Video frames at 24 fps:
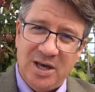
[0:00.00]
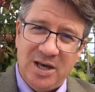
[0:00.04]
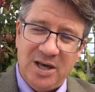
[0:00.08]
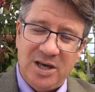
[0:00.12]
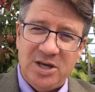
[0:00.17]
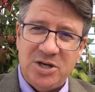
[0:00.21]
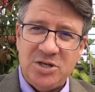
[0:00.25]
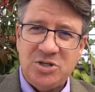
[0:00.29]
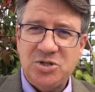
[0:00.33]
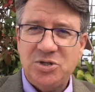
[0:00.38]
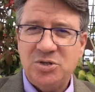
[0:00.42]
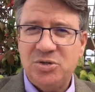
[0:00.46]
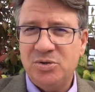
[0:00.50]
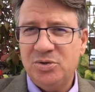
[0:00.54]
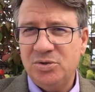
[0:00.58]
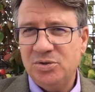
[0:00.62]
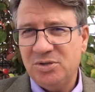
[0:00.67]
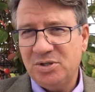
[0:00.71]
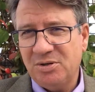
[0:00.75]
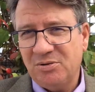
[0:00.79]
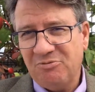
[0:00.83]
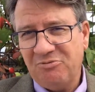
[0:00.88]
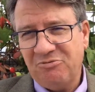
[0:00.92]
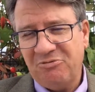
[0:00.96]

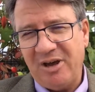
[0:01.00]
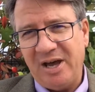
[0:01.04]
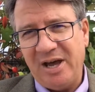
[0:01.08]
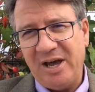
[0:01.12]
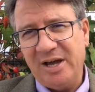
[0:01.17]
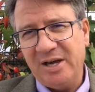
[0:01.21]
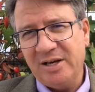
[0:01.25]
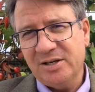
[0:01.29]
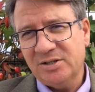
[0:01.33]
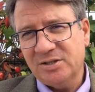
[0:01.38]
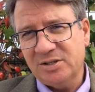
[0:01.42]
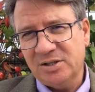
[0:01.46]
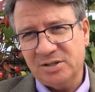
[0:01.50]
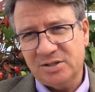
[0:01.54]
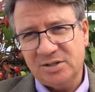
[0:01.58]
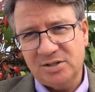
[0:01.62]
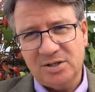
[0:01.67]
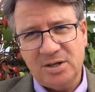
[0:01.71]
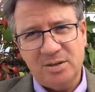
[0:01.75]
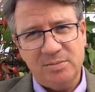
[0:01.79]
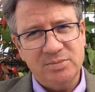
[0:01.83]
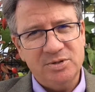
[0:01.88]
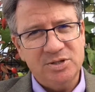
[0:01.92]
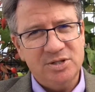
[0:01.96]
issues, facts,
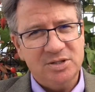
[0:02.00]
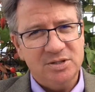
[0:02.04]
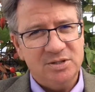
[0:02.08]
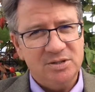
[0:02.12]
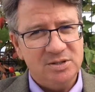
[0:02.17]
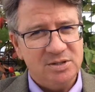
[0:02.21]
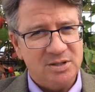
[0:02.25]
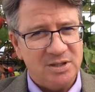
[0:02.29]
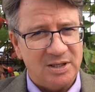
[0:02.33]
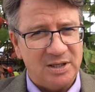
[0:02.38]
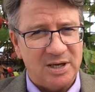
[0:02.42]
assumptions,